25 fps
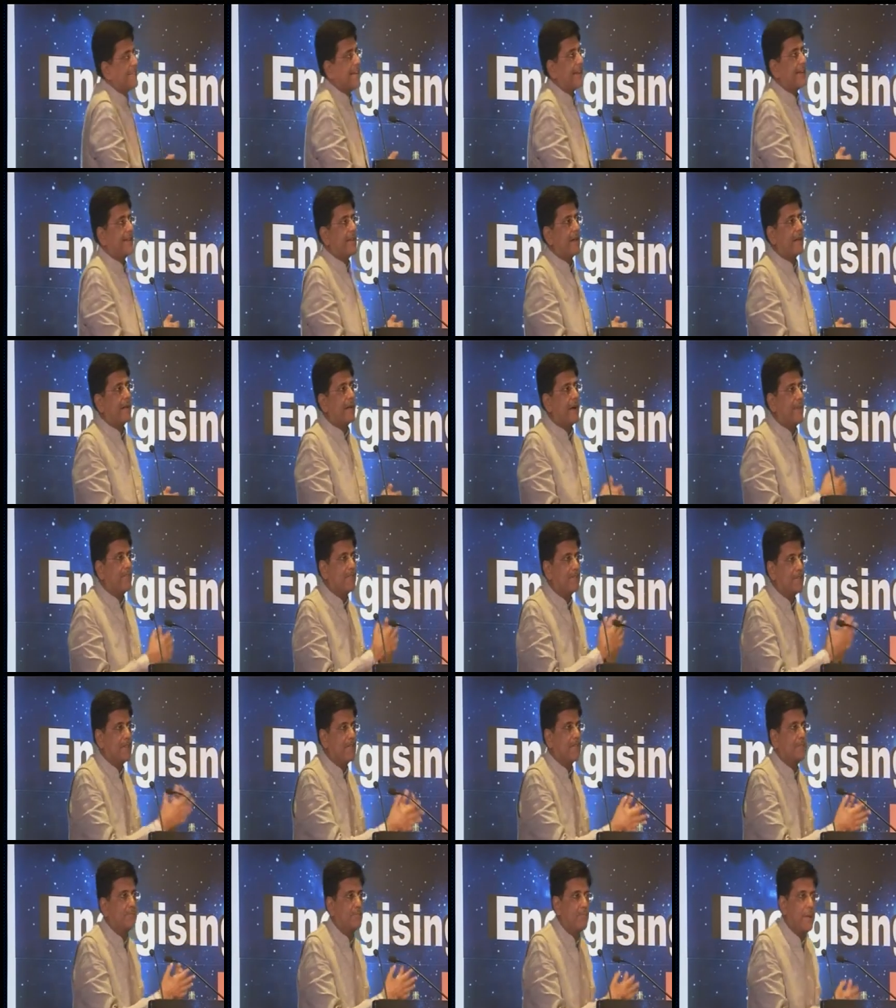sector
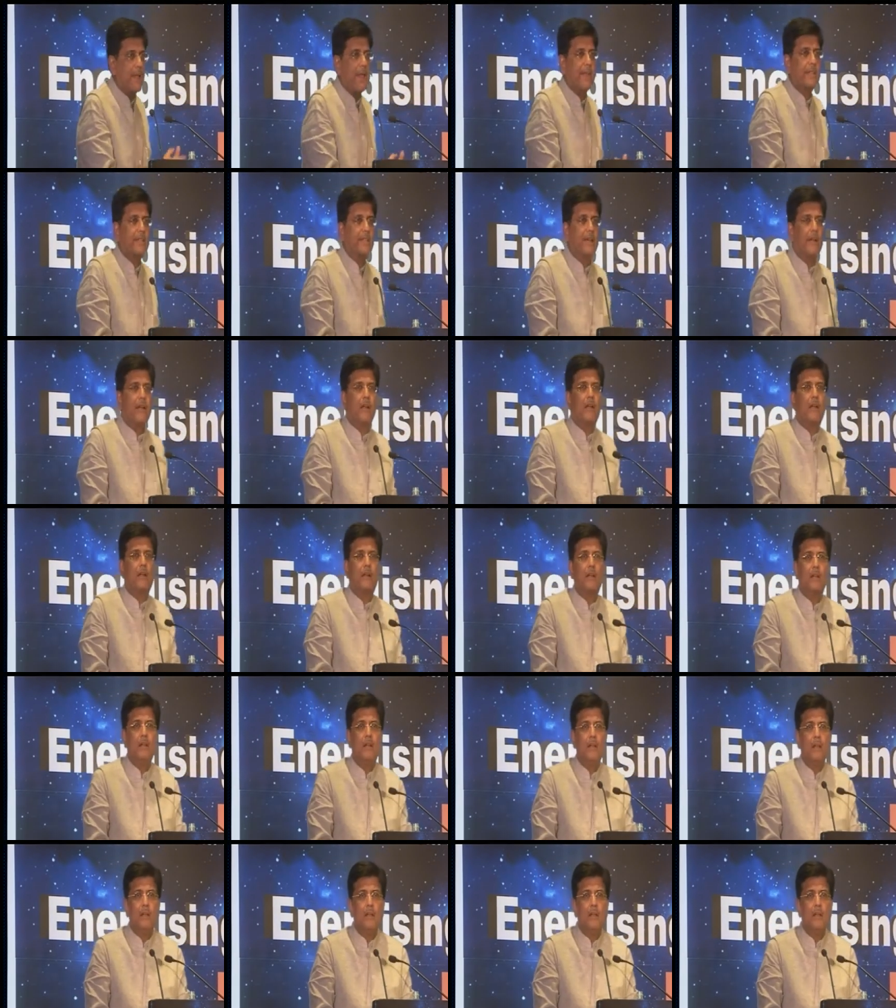companies playing their